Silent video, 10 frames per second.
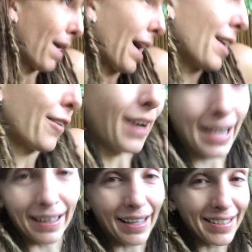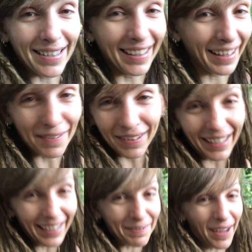bad or any less than
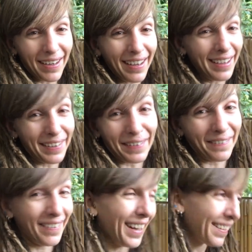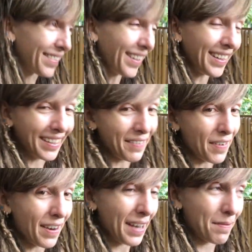lovely about it or whatever. You know, I've
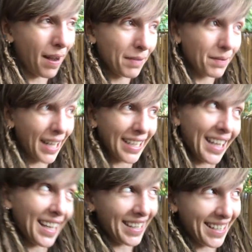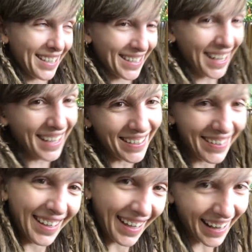never had a problem like getting a date or
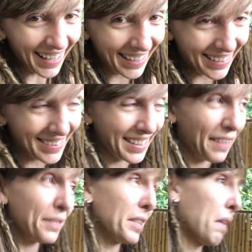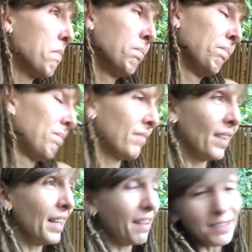any of that kind of stuff. So,
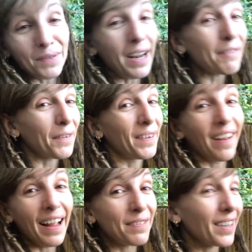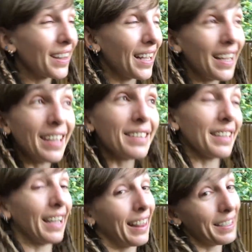you know, it's whatever. We all have our
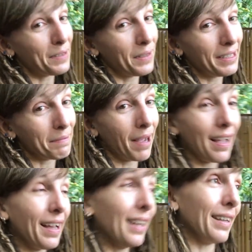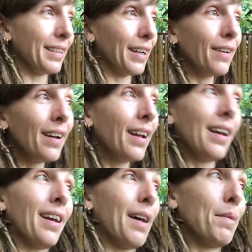things. Like this one is mine. You know,
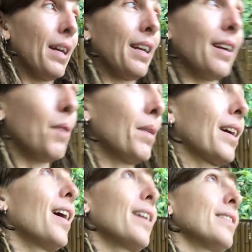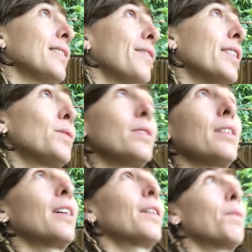I mean, oh my goddess, if this
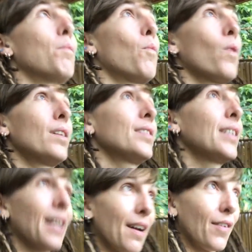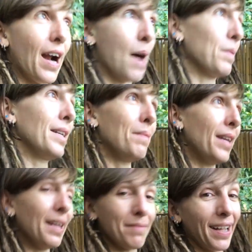was the worst thing that ever happened to
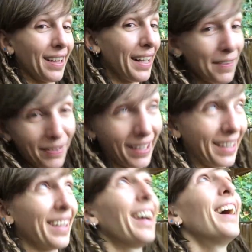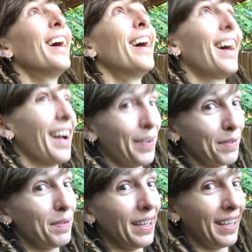me in my life, like I
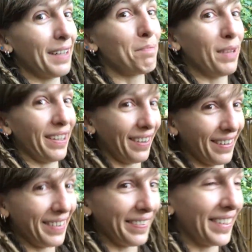would be beyond